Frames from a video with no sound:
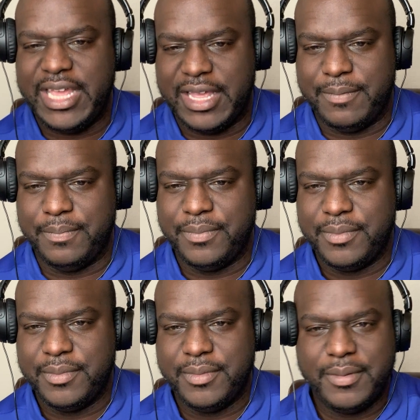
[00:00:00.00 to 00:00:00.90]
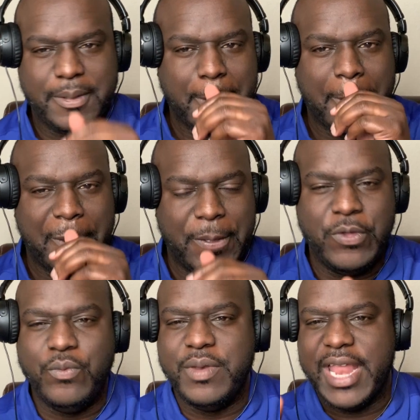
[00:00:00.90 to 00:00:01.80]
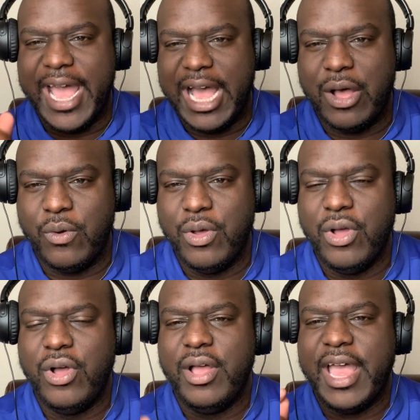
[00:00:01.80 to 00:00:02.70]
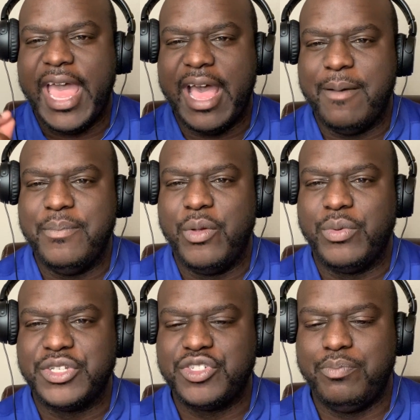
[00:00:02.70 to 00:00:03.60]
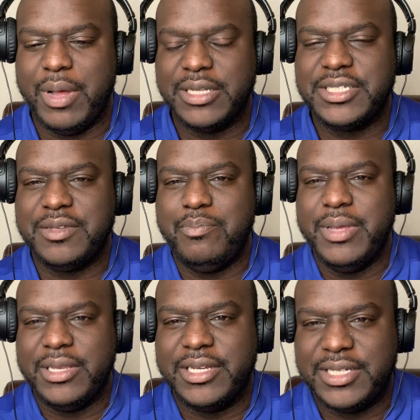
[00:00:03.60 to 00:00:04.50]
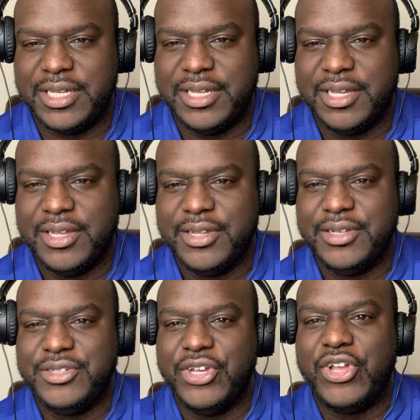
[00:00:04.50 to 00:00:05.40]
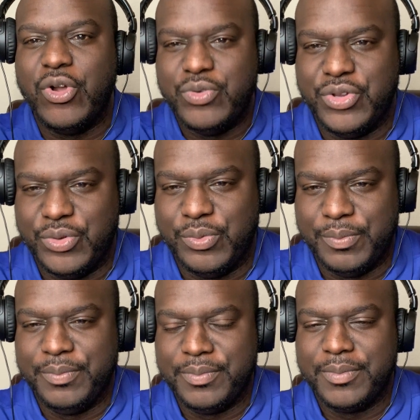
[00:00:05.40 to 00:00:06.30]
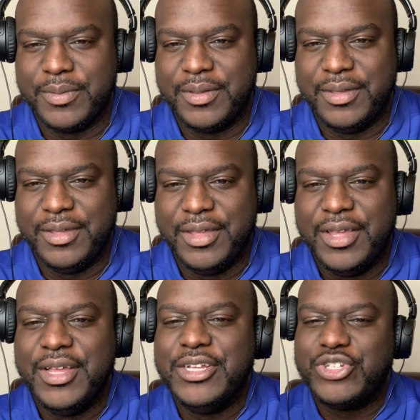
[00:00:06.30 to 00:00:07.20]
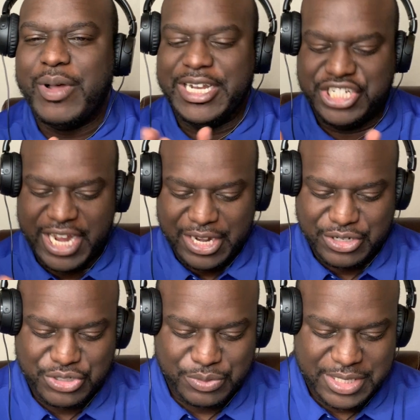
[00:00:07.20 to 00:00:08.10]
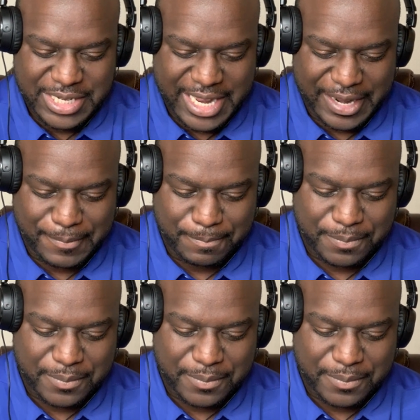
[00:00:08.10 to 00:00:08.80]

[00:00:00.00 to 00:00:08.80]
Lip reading: in, you now have the responsibility to go do. So I challenge you today,